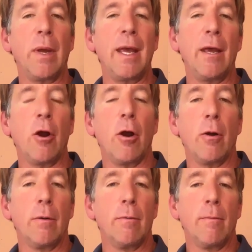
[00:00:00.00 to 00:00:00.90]
in
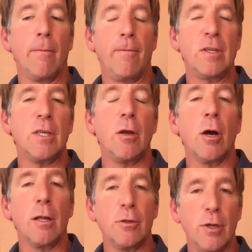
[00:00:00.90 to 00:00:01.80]
our
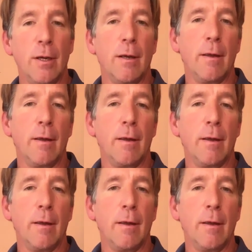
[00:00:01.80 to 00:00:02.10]
physiology.